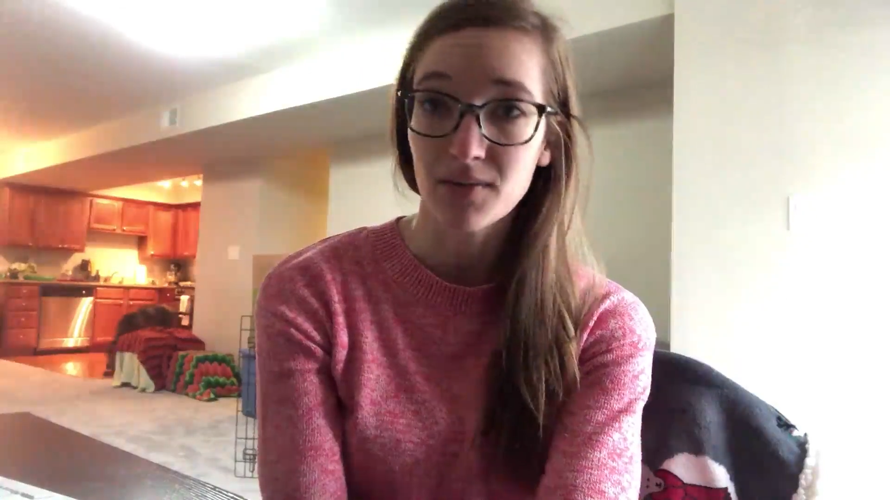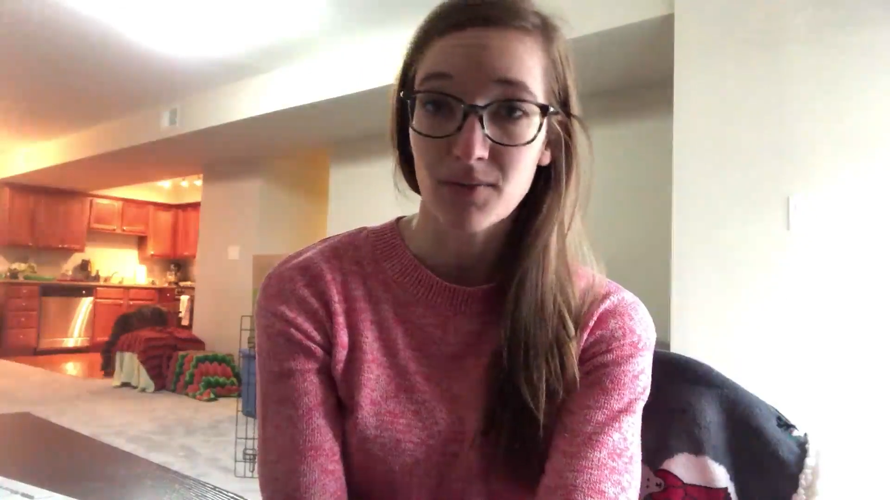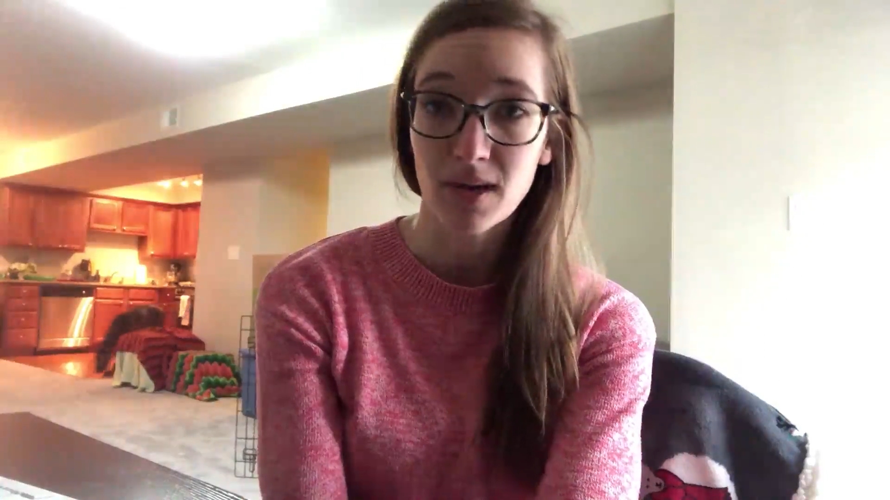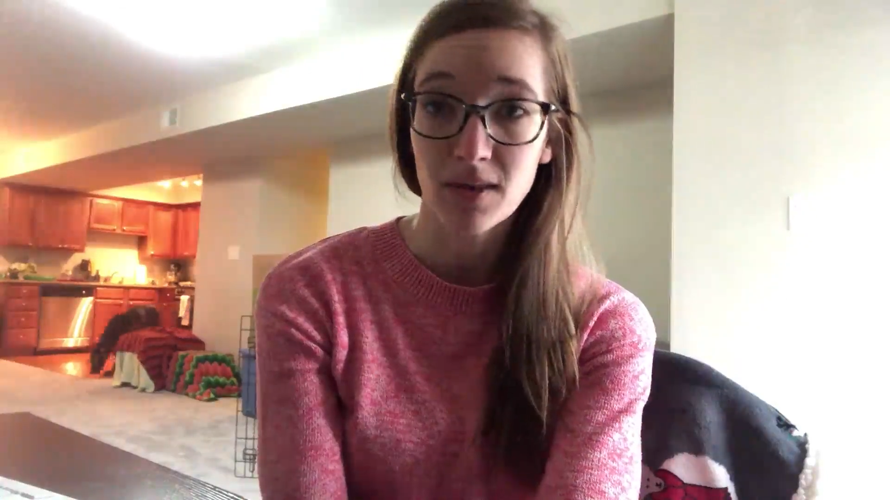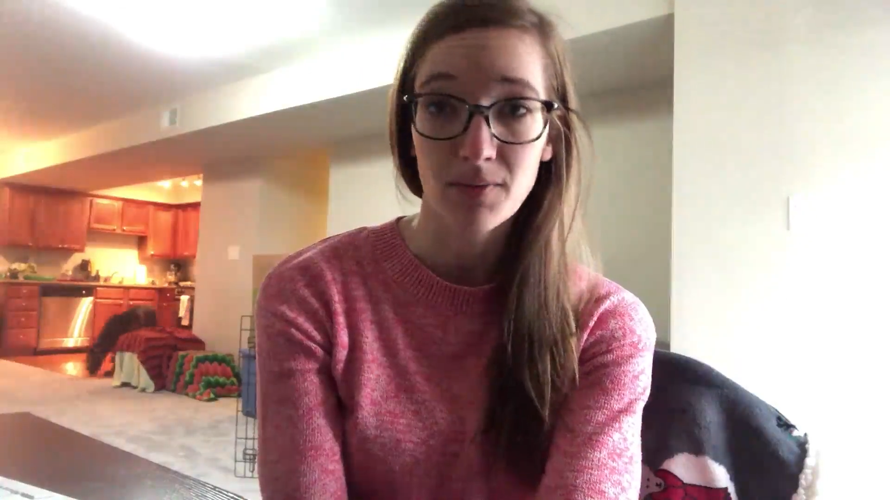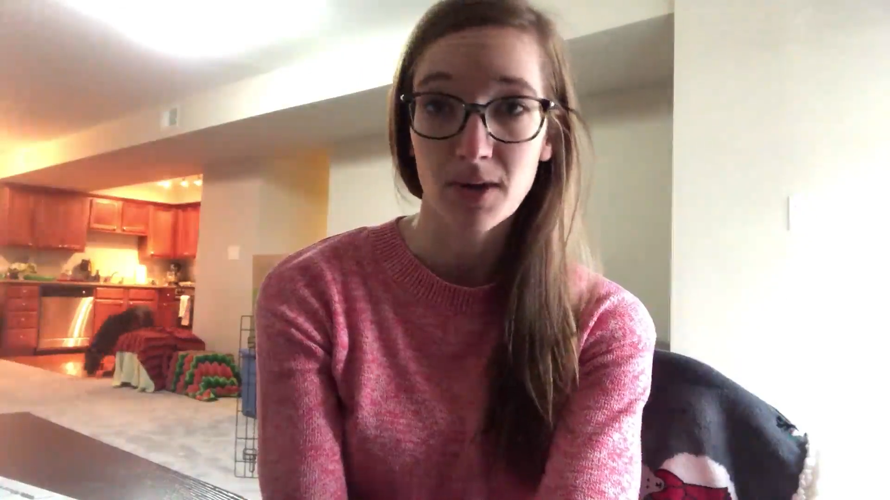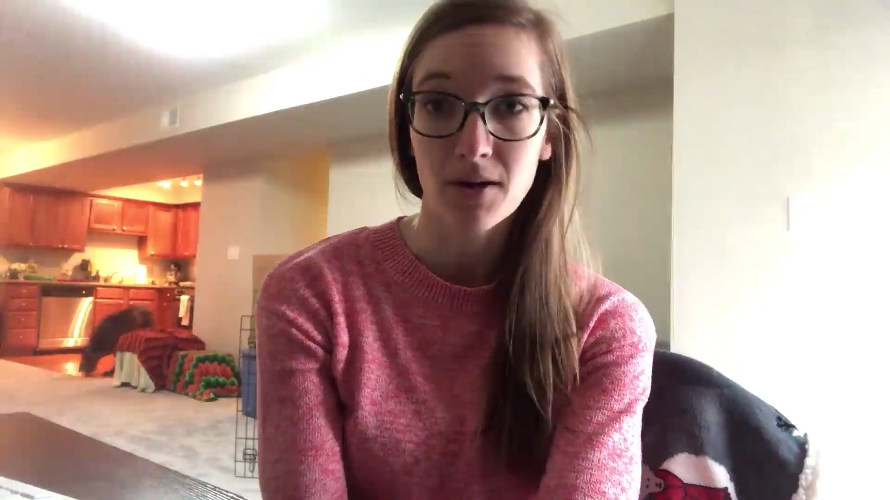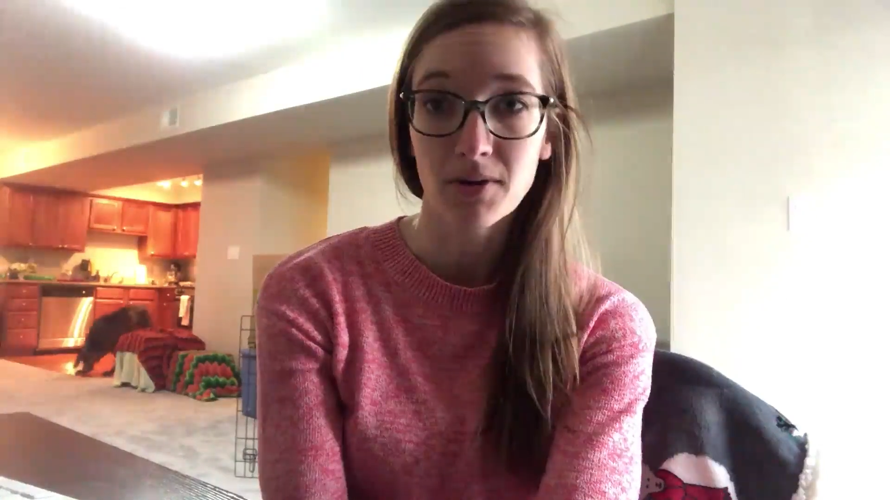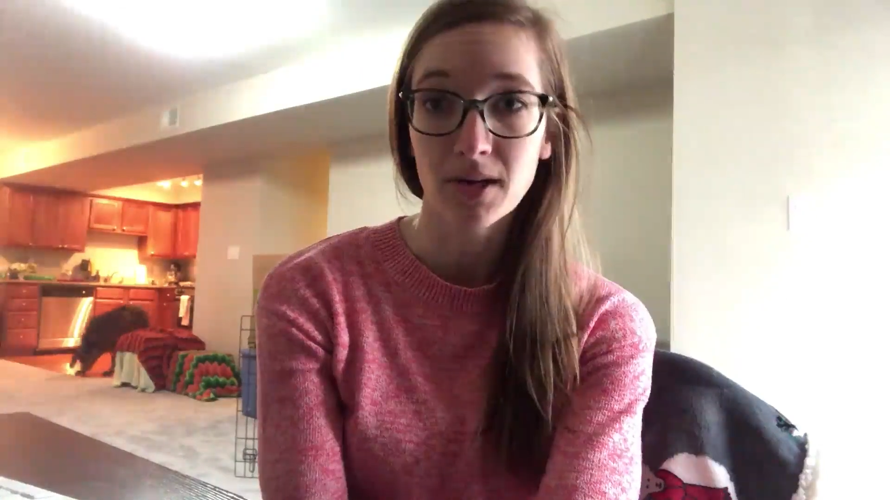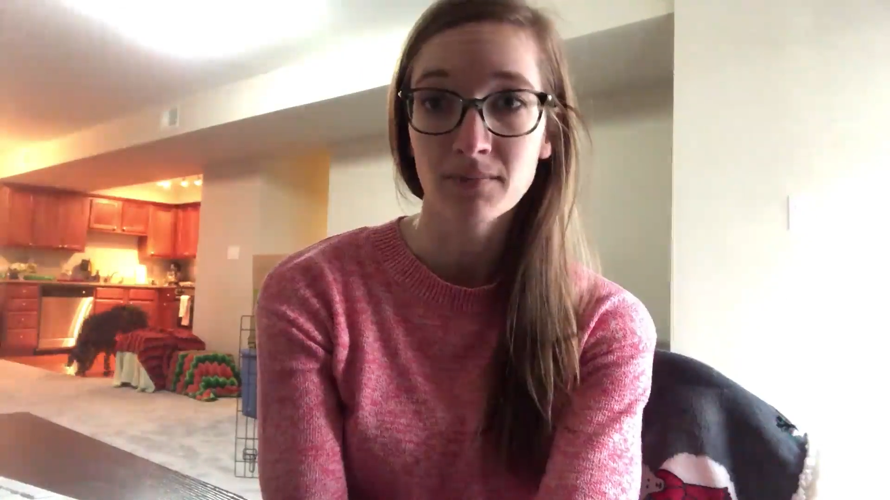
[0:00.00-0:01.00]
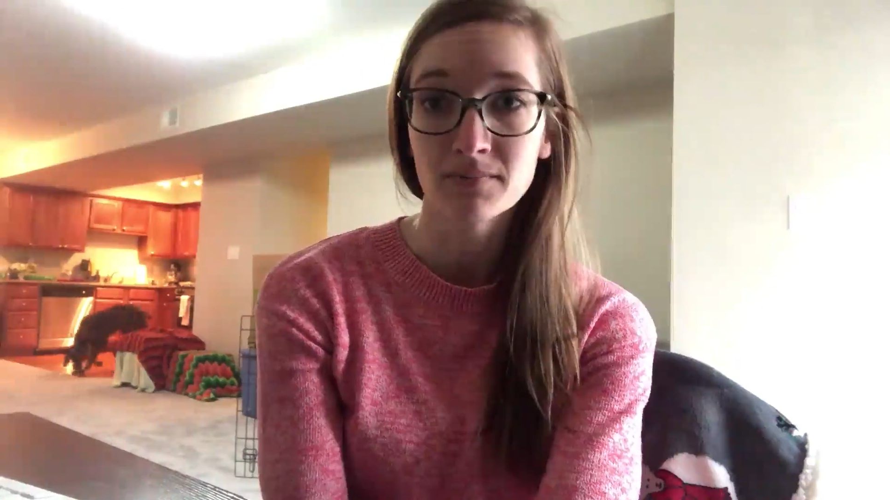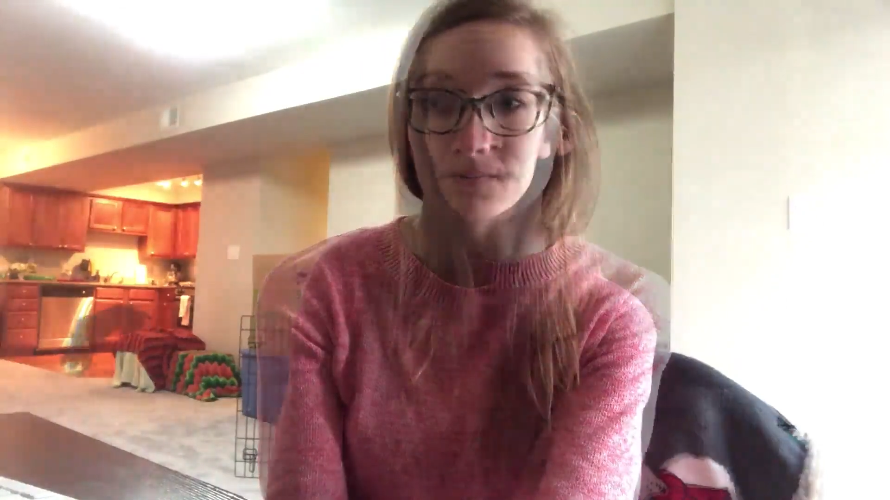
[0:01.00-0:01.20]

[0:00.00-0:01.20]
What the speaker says: where they were going.